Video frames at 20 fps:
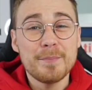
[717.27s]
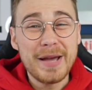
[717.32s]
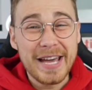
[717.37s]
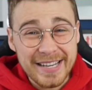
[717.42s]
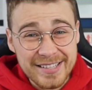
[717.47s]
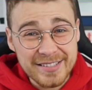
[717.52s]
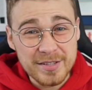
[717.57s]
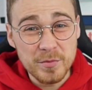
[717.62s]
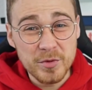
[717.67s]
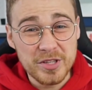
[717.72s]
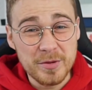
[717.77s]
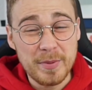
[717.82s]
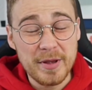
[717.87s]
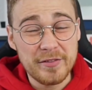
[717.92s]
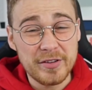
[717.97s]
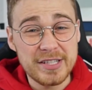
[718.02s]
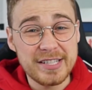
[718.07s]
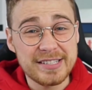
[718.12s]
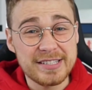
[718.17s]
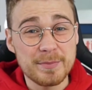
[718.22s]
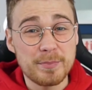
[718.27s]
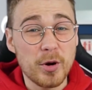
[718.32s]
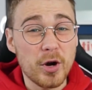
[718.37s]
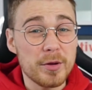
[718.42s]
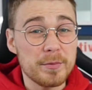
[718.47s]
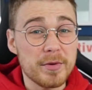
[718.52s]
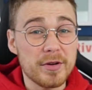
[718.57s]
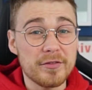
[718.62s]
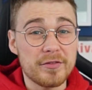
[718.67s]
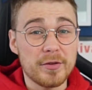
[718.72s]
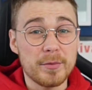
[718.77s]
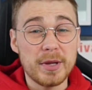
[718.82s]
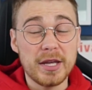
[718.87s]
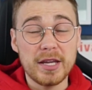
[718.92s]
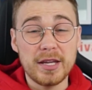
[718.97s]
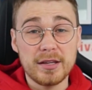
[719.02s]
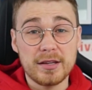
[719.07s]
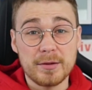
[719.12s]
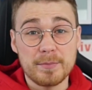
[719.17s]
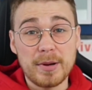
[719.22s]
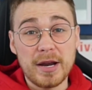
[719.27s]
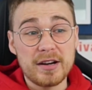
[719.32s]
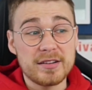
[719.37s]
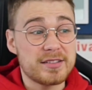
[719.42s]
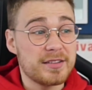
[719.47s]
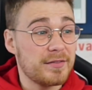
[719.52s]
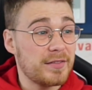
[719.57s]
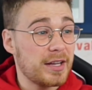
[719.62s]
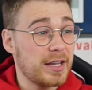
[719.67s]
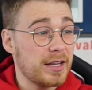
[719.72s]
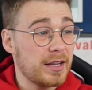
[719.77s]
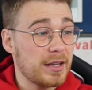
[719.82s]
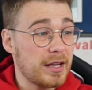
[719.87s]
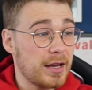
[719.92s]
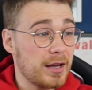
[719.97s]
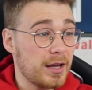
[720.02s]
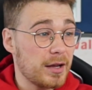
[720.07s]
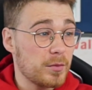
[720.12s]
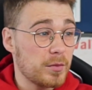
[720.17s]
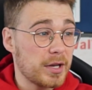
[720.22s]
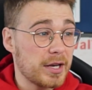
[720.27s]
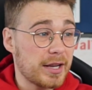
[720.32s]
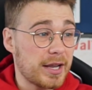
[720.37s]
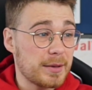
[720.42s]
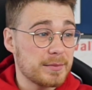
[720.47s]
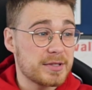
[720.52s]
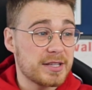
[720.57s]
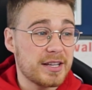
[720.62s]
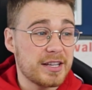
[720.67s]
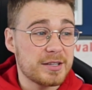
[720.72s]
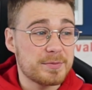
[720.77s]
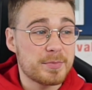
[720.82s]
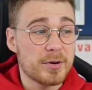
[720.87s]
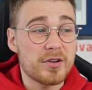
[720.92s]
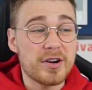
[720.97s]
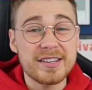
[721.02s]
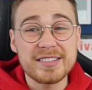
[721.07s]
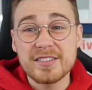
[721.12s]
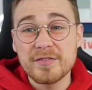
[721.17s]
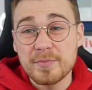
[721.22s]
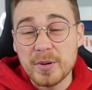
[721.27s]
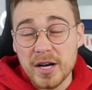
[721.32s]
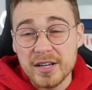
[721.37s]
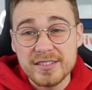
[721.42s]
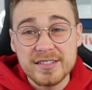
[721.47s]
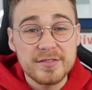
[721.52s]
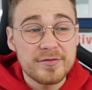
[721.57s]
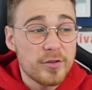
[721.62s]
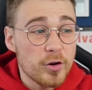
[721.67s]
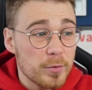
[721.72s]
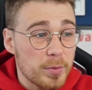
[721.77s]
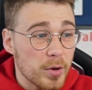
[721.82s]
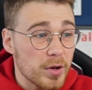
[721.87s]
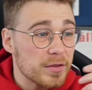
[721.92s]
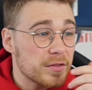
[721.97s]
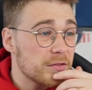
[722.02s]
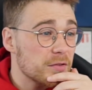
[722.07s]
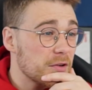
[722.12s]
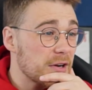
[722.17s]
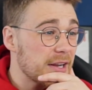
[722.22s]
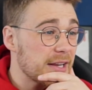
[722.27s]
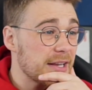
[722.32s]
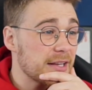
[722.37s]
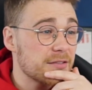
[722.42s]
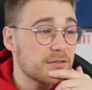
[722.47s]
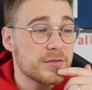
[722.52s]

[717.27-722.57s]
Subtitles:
Maddison was a bit of a disappointment for me, comparatively, when it came to this. Progressive passes, 4.3.